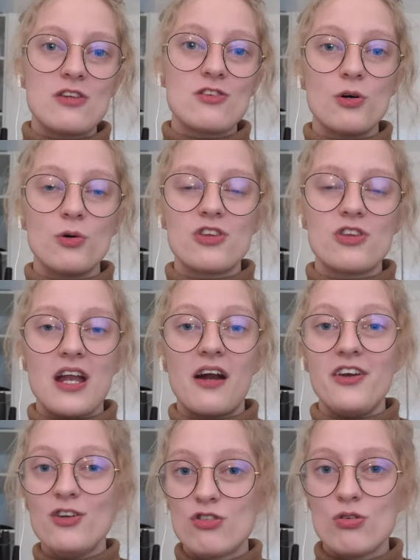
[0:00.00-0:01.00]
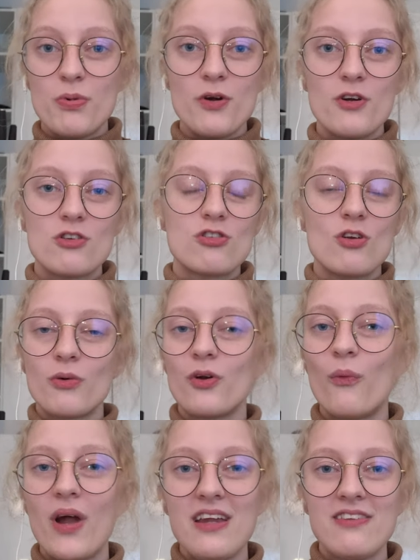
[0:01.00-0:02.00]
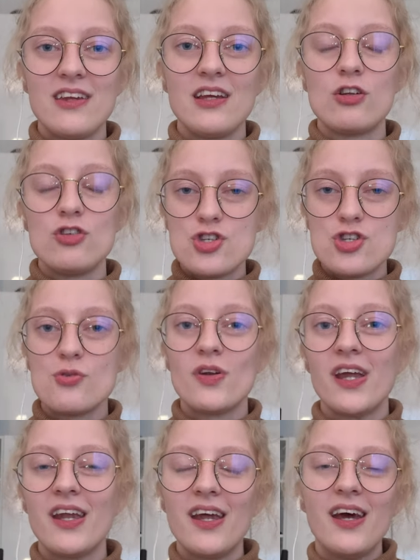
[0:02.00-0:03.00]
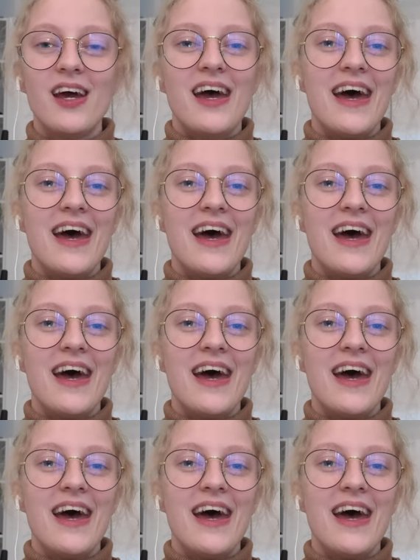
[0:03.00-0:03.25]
as those that are new to birds, don't know anything, can tune in